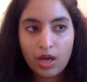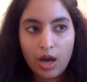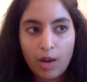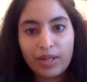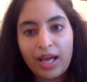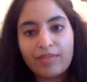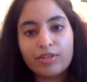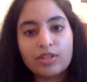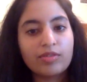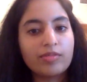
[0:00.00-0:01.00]
apply
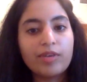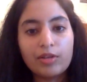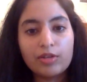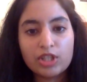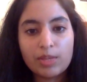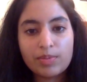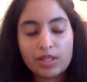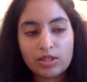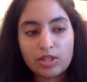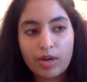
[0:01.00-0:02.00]
for different fellowships.
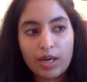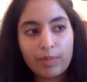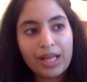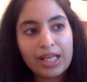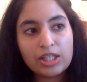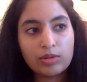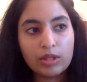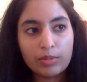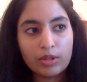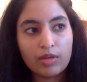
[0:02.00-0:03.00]
And so I applied to a
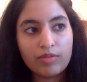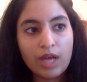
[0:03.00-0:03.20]
number of